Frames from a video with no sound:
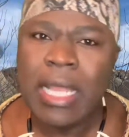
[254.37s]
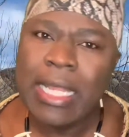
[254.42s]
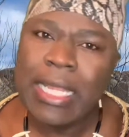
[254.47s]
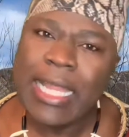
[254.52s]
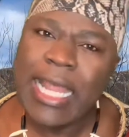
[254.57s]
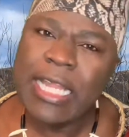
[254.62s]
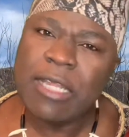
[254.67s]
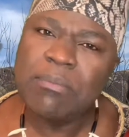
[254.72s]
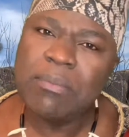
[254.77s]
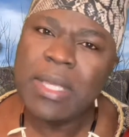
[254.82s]

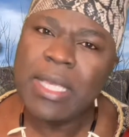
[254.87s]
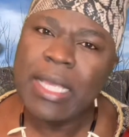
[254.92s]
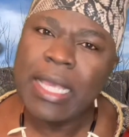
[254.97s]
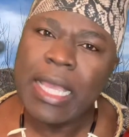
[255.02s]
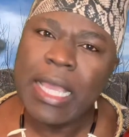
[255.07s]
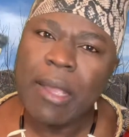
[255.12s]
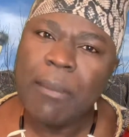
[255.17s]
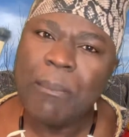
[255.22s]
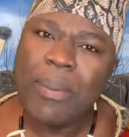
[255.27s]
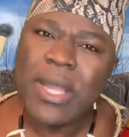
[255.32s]
Let me
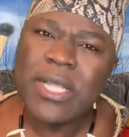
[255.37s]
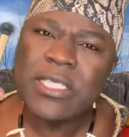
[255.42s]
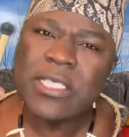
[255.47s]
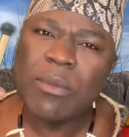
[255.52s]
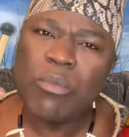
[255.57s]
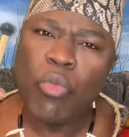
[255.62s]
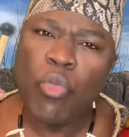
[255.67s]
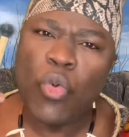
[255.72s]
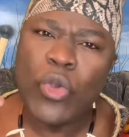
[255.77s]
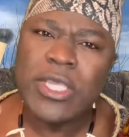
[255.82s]
impart
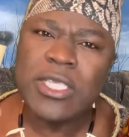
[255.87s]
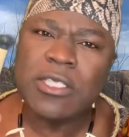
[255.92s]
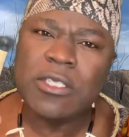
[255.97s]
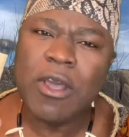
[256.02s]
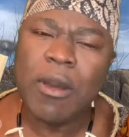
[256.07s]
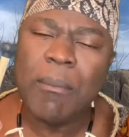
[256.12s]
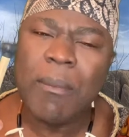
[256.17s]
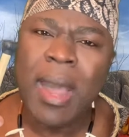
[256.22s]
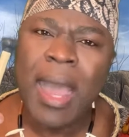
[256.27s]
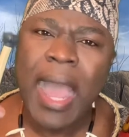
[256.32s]
some
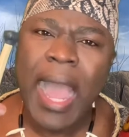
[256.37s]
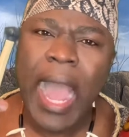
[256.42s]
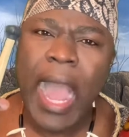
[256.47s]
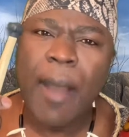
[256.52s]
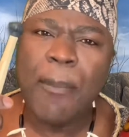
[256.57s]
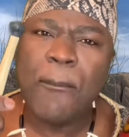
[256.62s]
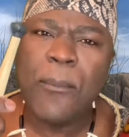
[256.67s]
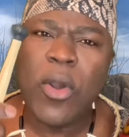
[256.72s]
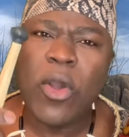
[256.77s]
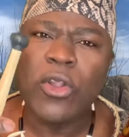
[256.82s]
wisdom
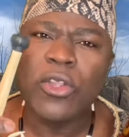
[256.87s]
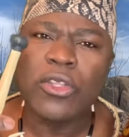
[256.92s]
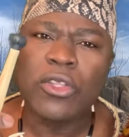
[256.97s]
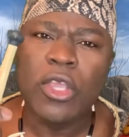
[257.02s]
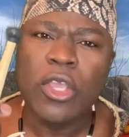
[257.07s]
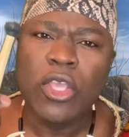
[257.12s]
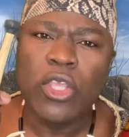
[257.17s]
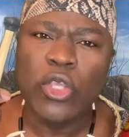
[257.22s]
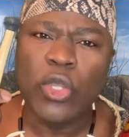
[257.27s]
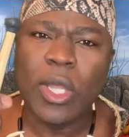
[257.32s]
upon
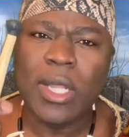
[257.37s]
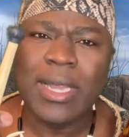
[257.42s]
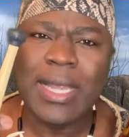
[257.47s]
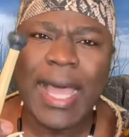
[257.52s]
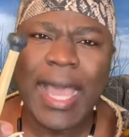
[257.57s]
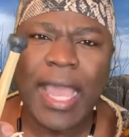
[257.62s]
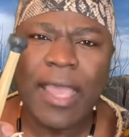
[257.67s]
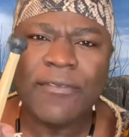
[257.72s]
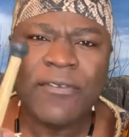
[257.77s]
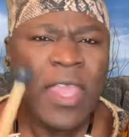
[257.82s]
your
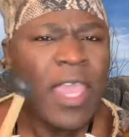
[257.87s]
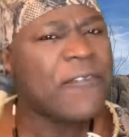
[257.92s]
life.